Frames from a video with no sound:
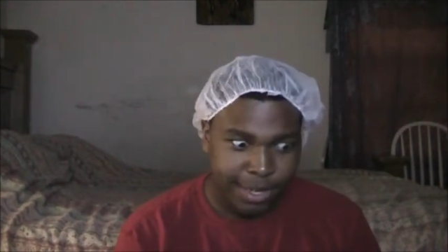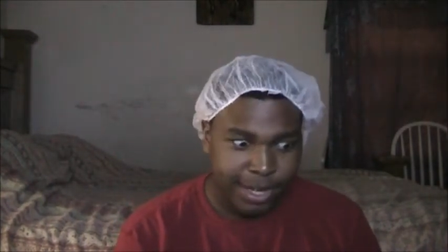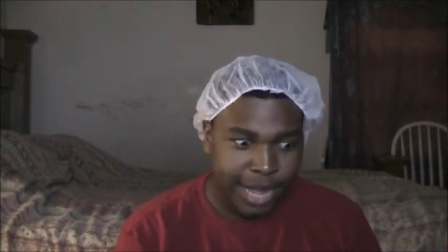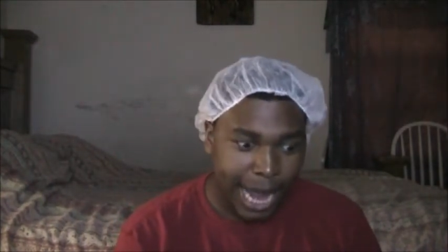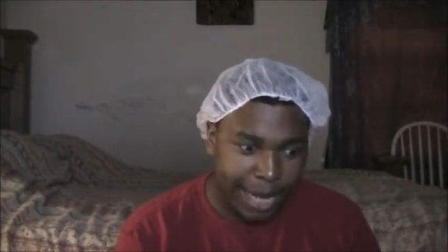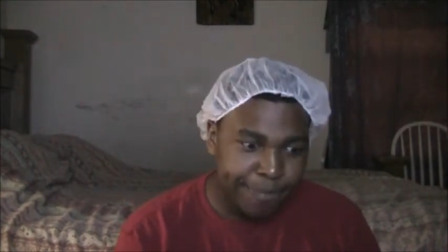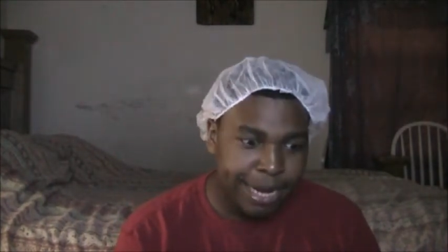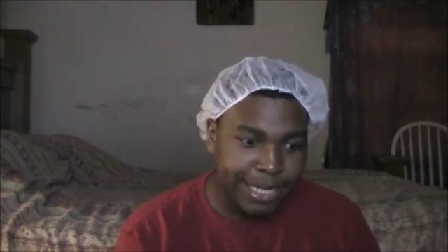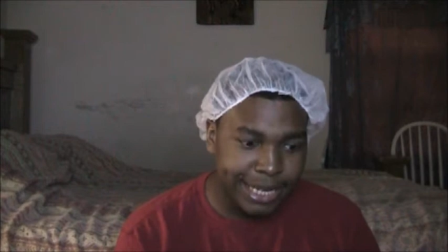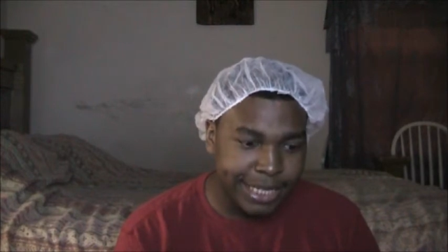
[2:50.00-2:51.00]
How you
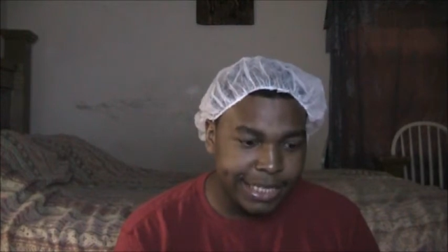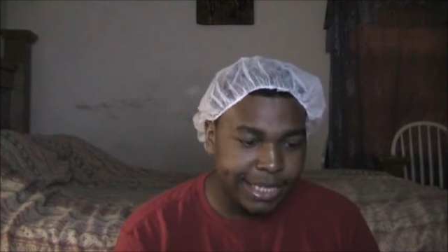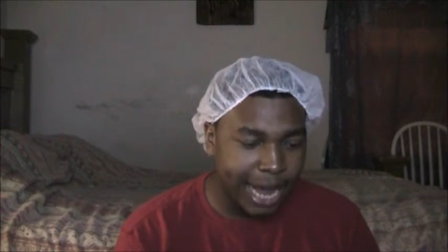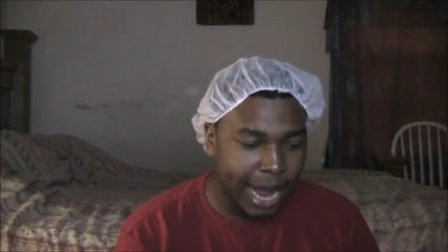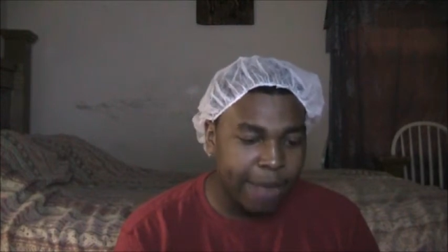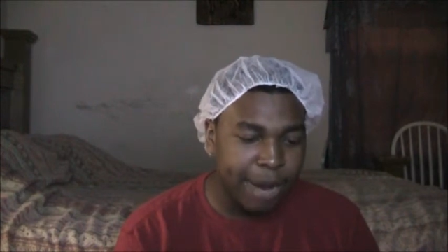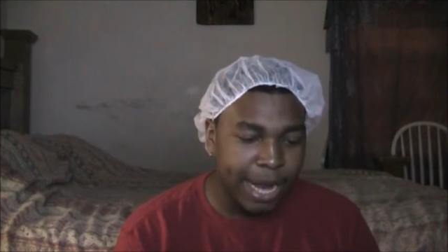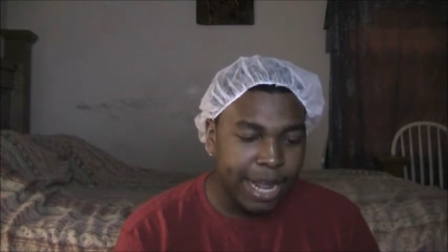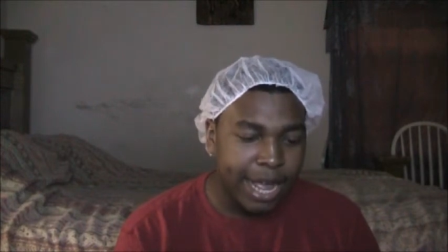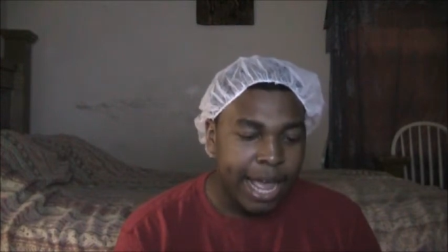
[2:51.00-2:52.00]
make things, how,
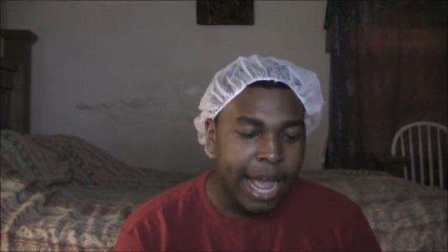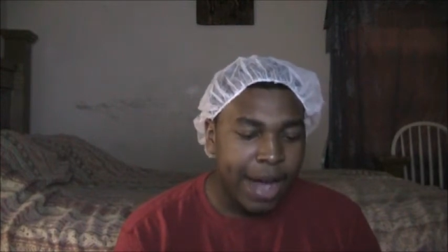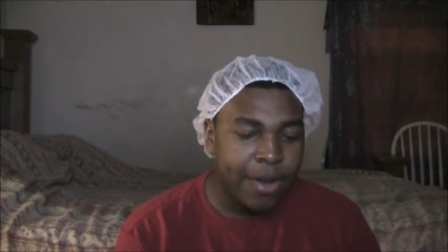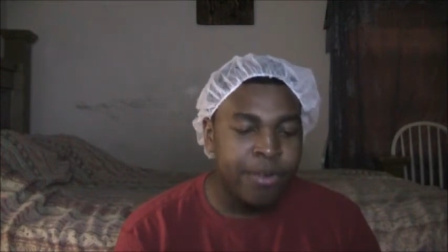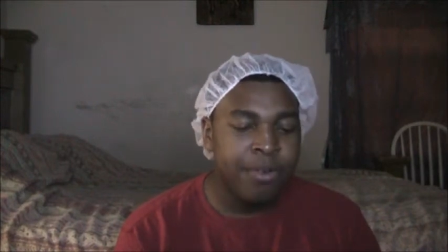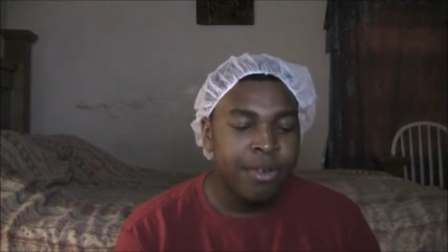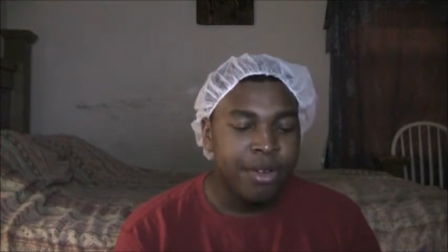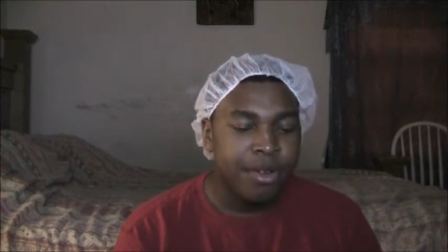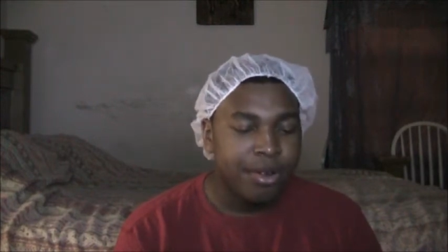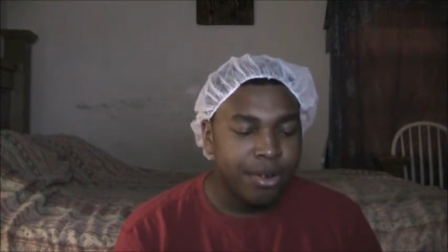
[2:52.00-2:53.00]
wait, how do
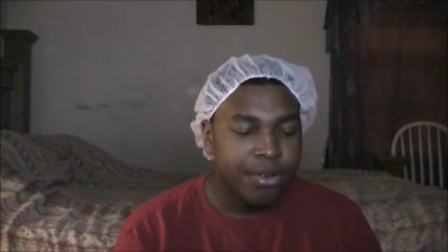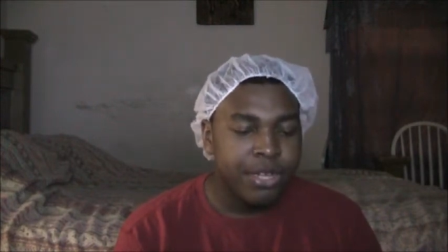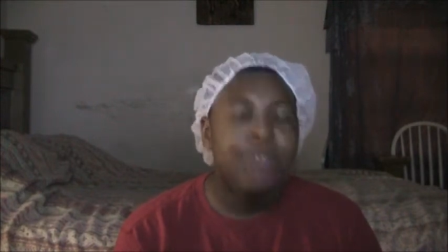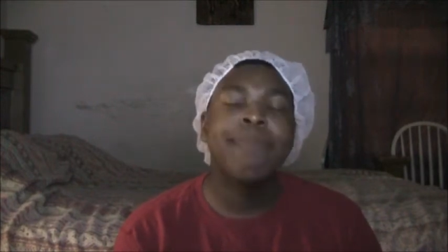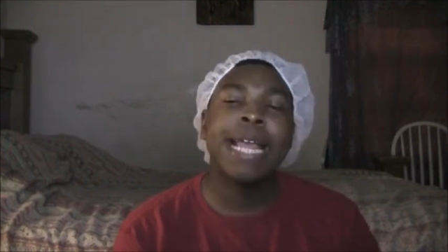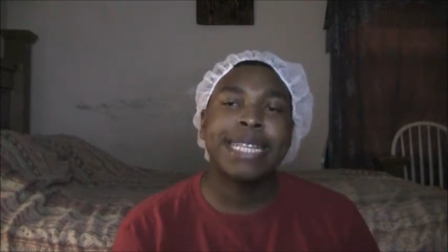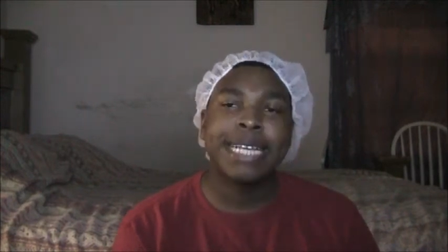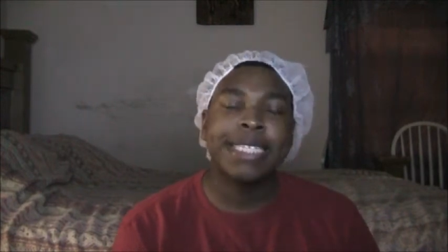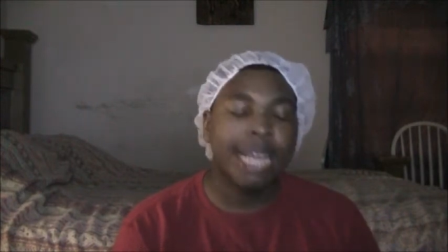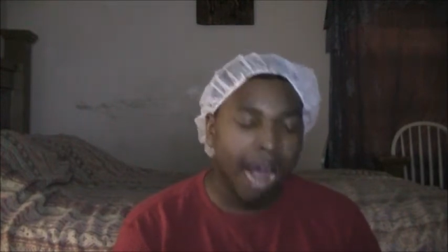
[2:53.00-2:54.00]
you make
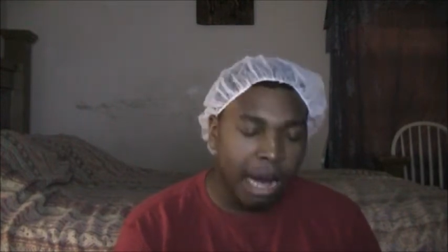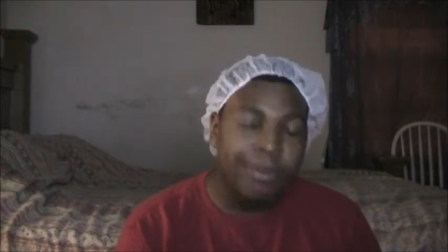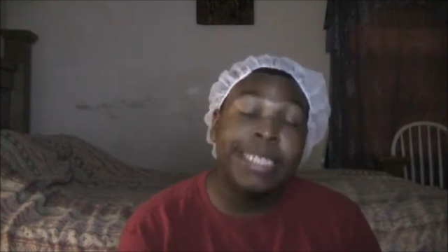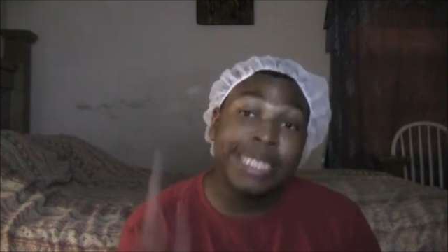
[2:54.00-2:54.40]
things awkward?